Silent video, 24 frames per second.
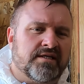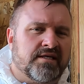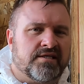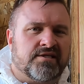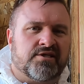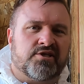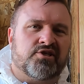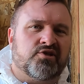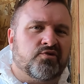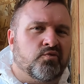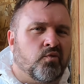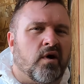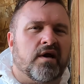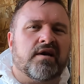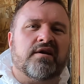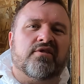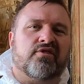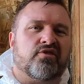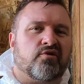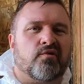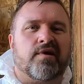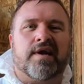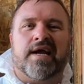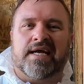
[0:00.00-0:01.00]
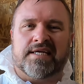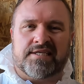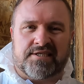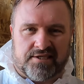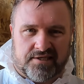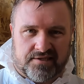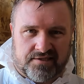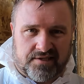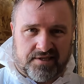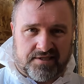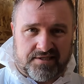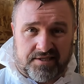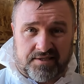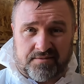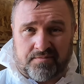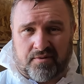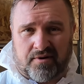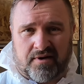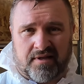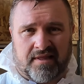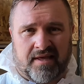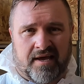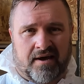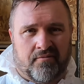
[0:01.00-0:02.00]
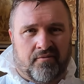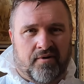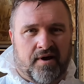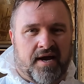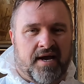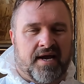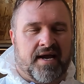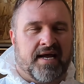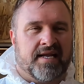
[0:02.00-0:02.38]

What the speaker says: to 3 inches, let's just put it that way.